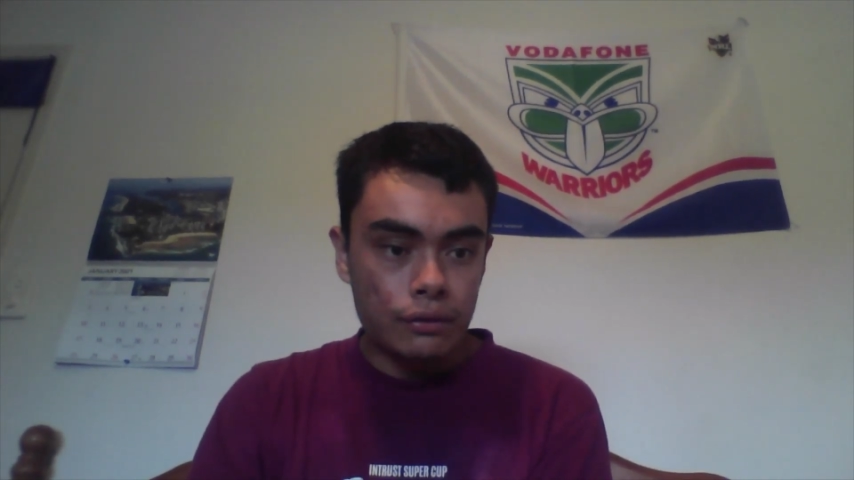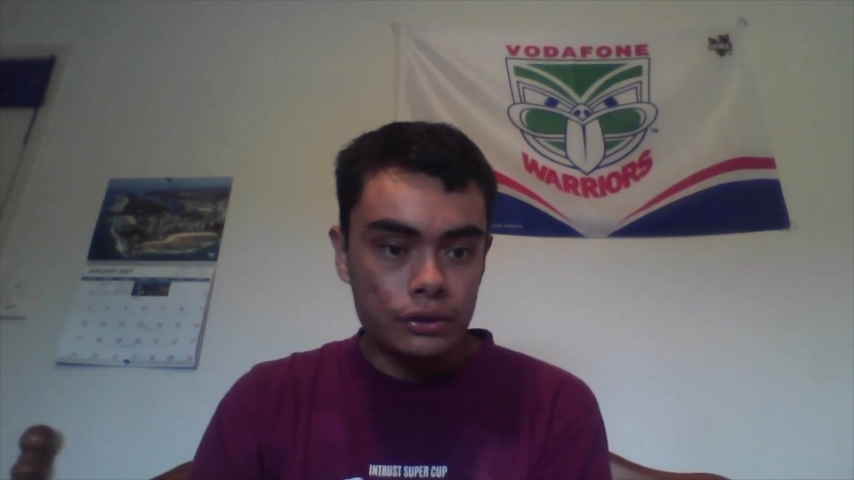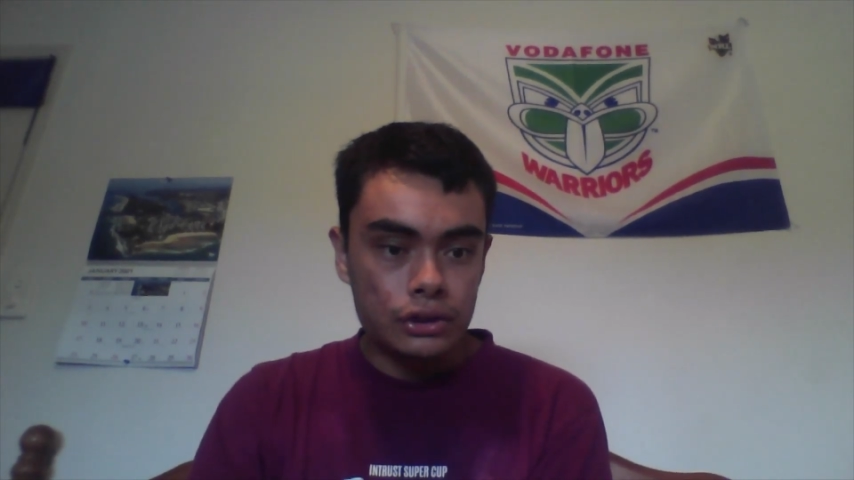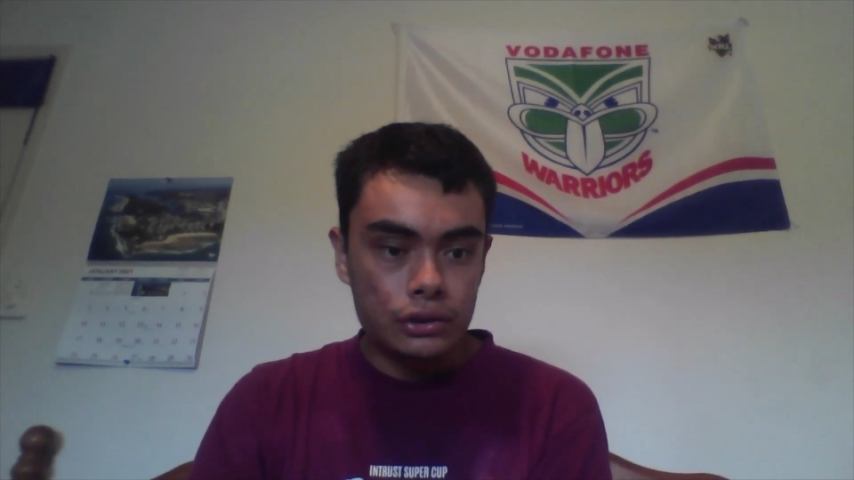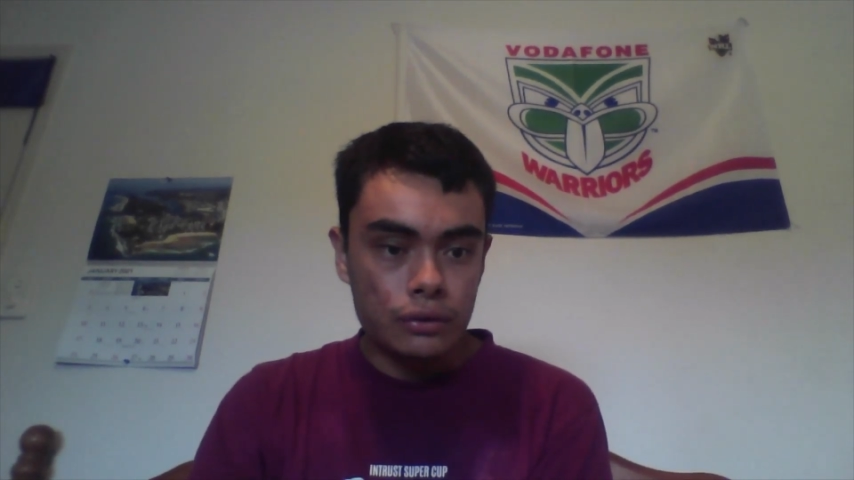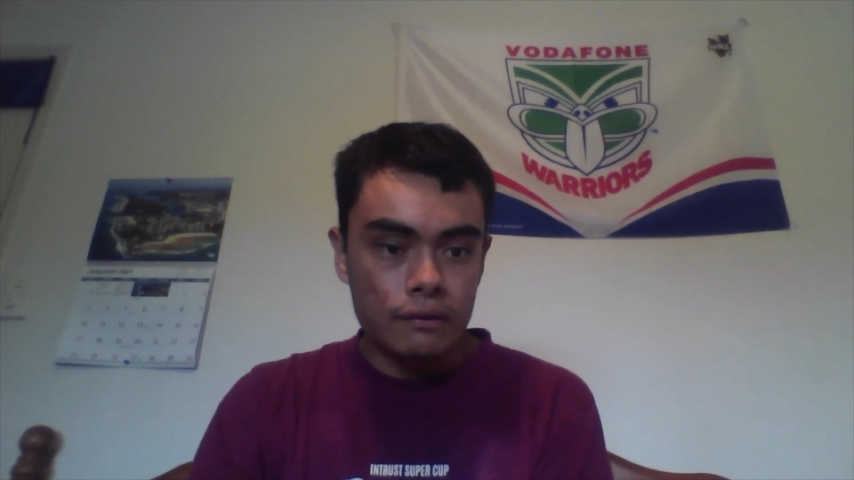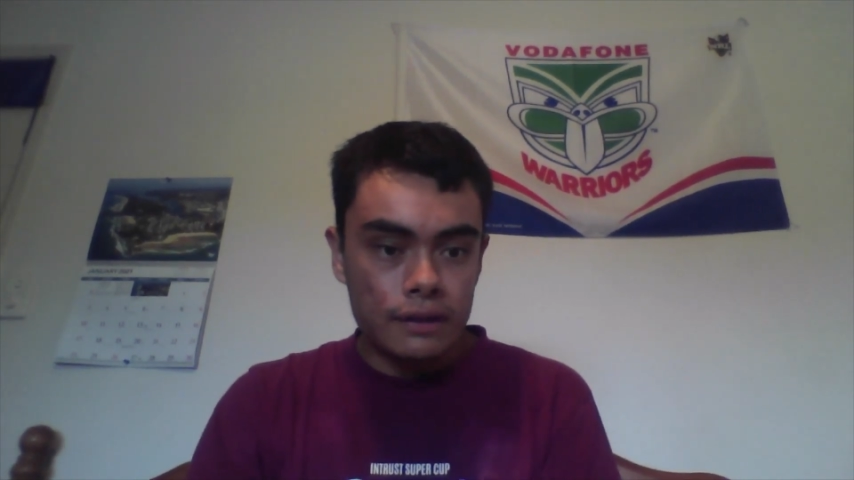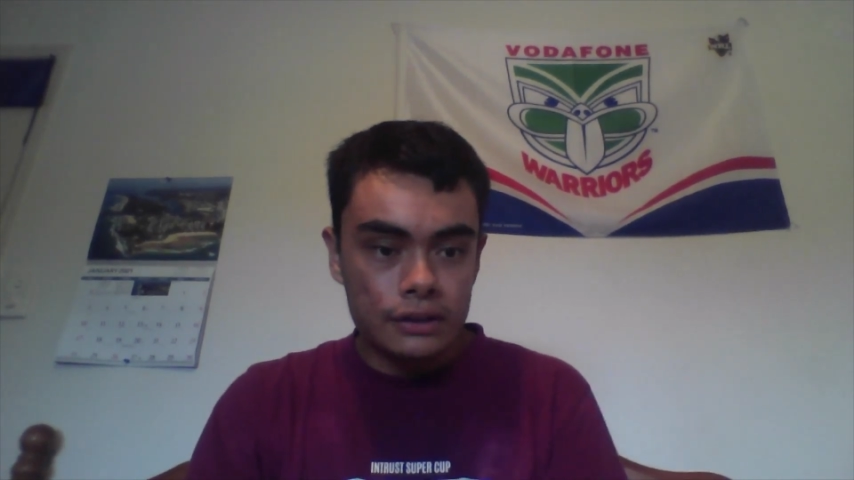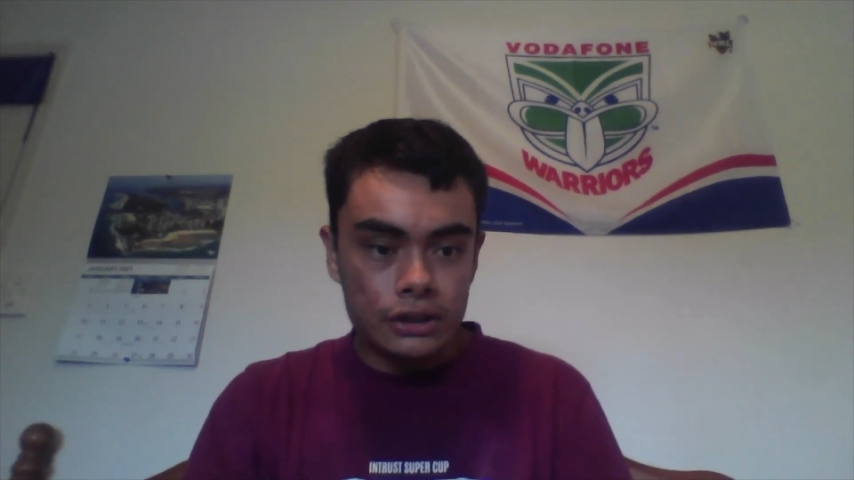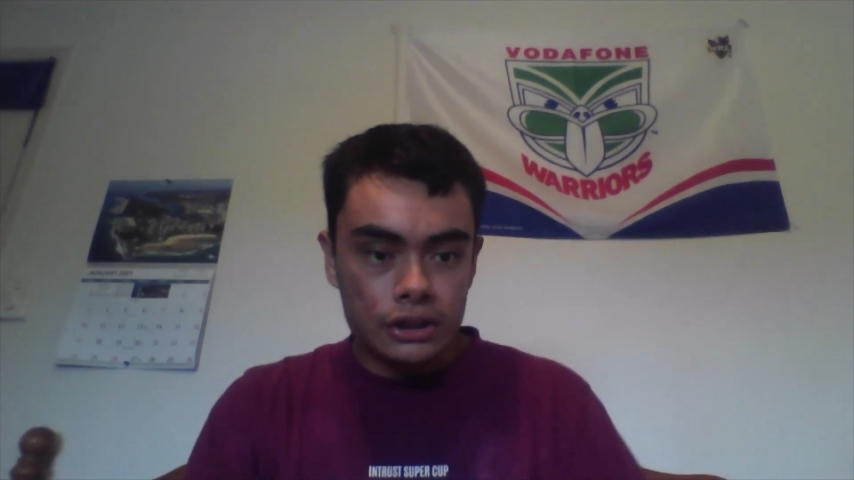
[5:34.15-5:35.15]
Roger
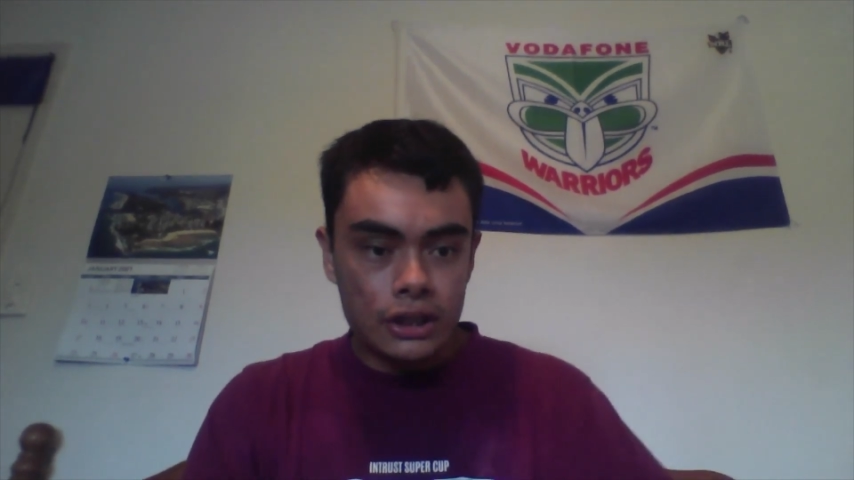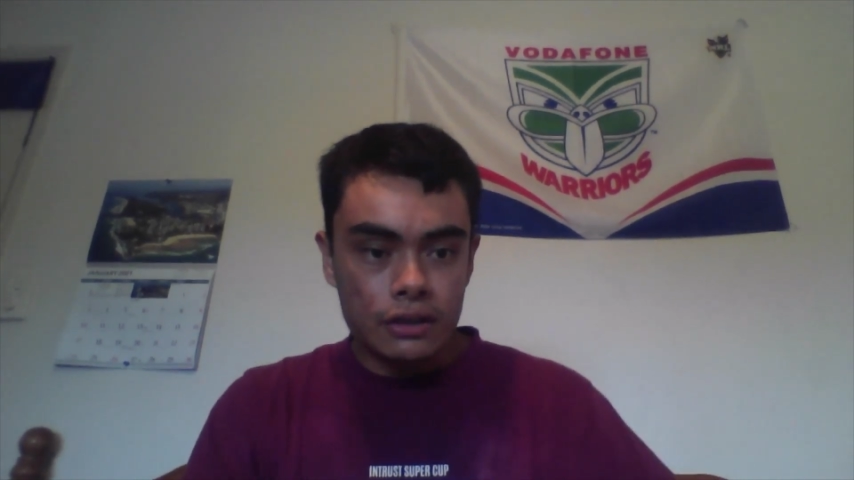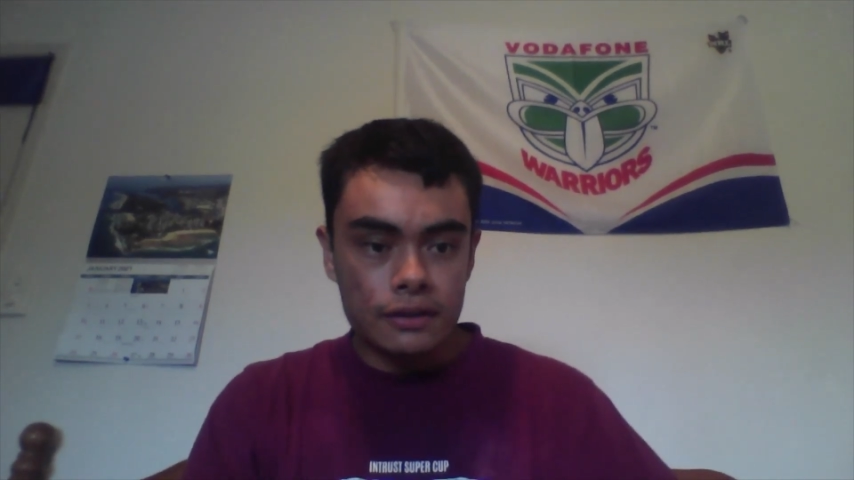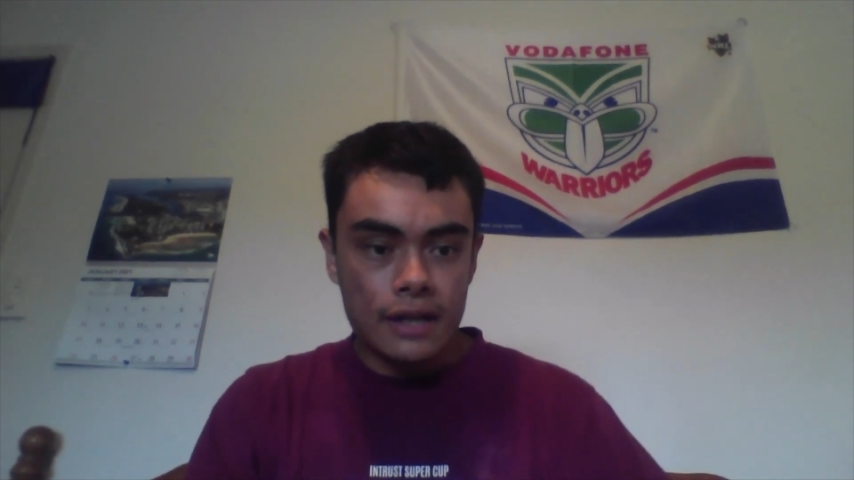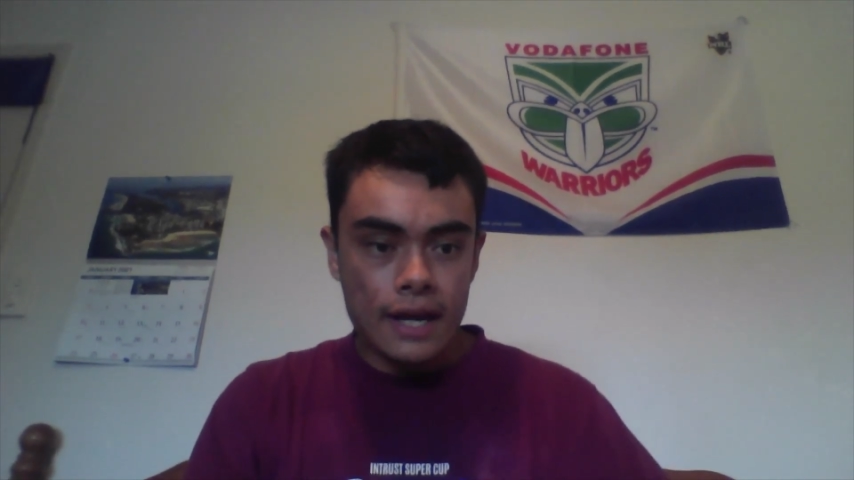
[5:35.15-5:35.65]
Tuivasa-Sheck got